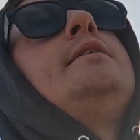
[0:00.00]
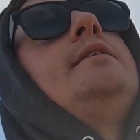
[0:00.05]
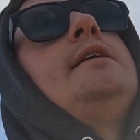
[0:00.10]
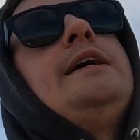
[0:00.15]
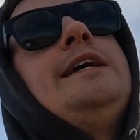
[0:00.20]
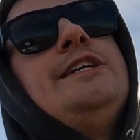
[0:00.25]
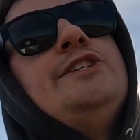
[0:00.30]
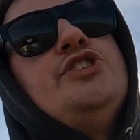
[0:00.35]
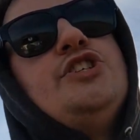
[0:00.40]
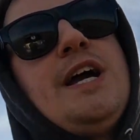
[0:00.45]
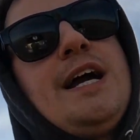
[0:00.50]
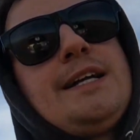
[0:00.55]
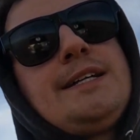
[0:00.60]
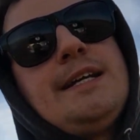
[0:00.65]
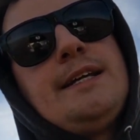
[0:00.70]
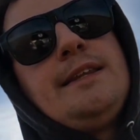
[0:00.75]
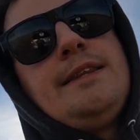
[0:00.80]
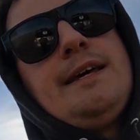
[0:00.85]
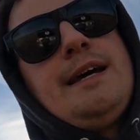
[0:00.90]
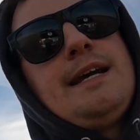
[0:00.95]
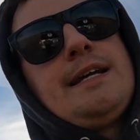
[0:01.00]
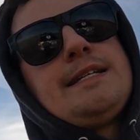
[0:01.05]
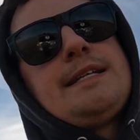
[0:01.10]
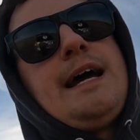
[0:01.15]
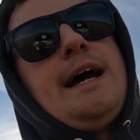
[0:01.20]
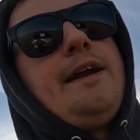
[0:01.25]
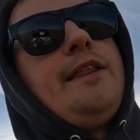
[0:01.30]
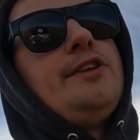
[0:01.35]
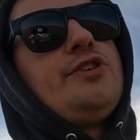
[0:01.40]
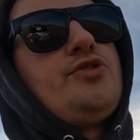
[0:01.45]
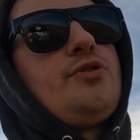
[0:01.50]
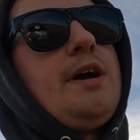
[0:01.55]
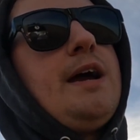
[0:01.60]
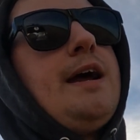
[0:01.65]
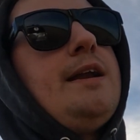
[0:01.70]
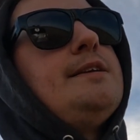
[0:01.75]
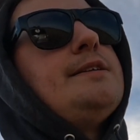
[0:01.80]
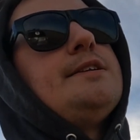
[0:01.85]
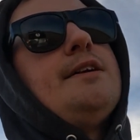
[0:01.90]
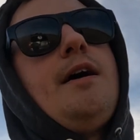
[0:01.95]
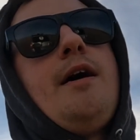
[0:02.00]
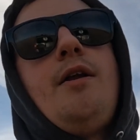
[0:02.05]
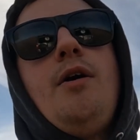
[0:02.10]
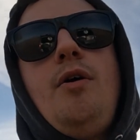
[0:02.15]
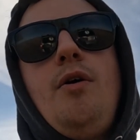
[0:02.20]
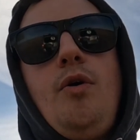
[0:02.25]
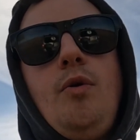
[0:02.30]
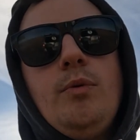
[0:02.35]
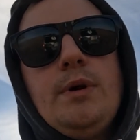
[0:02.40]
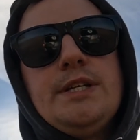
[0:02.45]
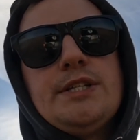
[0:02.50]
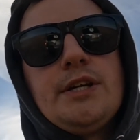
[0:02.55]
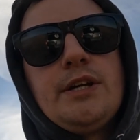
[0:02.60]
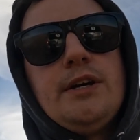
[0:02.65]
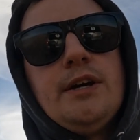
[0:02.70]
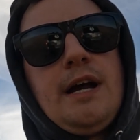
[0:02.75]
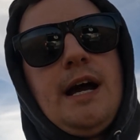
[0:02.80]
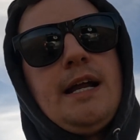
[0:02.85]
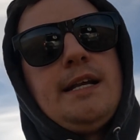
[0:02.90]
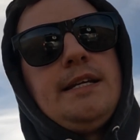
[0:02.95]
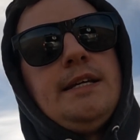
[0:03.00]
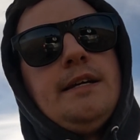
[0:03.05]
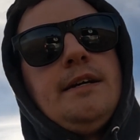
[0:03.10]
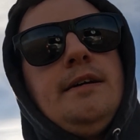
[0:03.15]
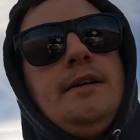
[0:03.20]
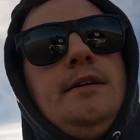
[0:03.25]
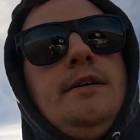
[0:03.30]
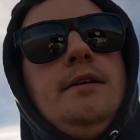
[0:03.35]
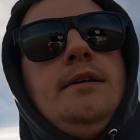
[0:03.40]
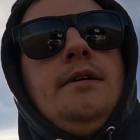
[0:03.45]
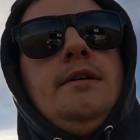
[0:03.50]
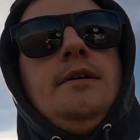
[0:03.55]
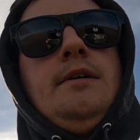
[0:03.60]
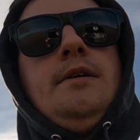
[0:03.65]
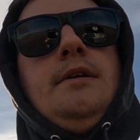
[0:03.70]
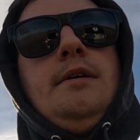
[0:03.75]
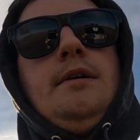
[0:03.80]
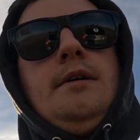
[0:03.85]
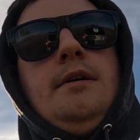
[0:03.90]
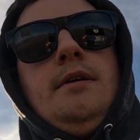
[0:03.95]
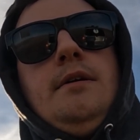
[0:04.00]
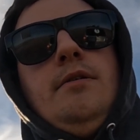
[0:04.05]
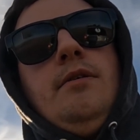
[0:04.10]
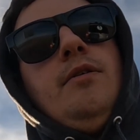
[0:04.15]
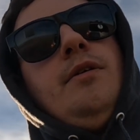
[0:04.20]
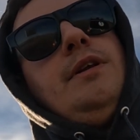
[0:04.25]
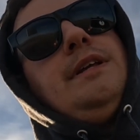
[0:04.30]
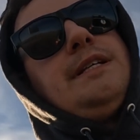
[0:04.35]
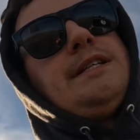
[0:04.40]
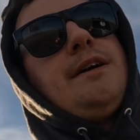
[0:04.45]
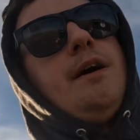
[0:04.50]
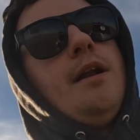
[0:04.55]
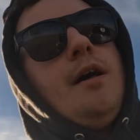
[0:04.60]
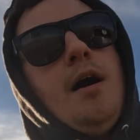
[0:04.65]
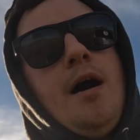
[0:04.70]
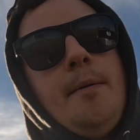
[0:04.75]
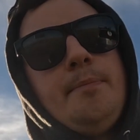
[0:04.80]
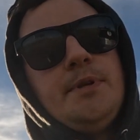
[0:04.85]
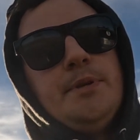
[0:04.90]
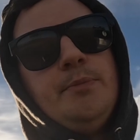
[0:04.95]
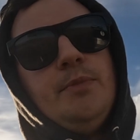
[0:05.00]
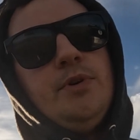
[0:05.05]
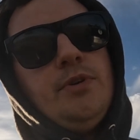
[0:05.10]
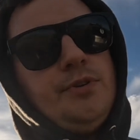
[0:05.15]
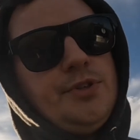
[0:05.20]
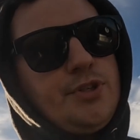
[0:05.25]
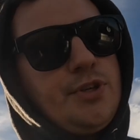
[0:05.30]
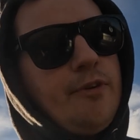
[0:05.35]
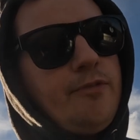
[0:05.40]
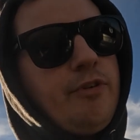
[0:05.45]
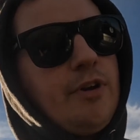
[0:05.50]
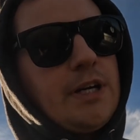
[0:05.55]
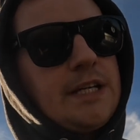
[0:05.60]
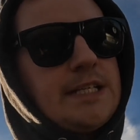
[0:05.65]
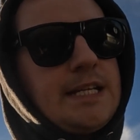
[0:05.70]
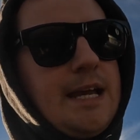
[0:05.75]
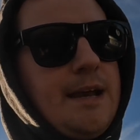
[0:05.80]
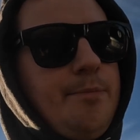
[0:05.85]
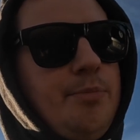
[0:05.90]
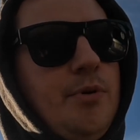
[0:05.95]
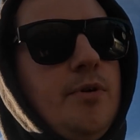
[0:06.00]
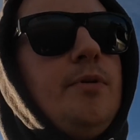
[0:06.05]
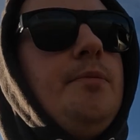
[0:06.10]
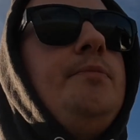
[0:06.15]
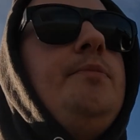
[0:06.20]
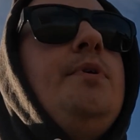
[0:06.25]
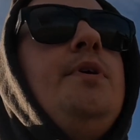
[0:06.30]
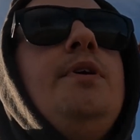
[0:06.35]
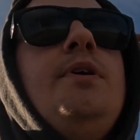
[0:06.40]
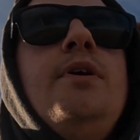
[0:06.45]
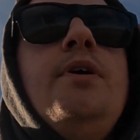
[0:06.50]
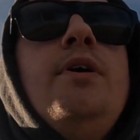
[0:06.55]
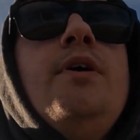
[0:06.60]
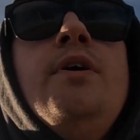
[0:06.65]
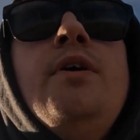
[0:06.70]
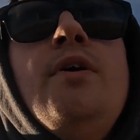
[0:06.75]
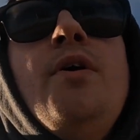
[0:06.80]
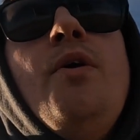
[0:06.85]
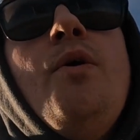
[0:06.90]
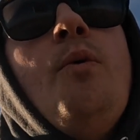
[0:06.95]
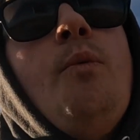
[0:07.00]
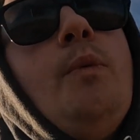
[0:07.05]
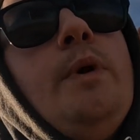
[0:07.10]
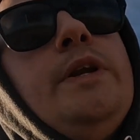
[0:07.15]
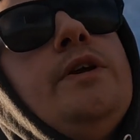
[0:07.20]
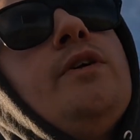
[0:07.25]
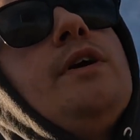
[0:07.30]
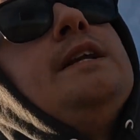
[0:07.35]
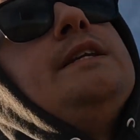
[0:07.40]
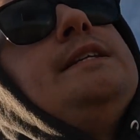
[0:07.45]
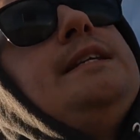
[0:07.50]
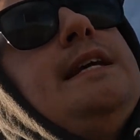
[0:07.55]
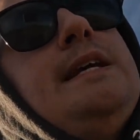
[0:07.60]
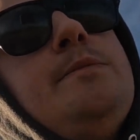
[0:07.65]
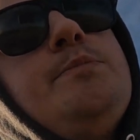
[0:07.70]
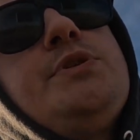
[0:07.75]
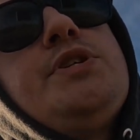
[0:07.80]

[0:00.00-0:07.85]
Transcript: ejecting things out of the tread is not always a good idea, or at least not optimal. So for example, when you're in deep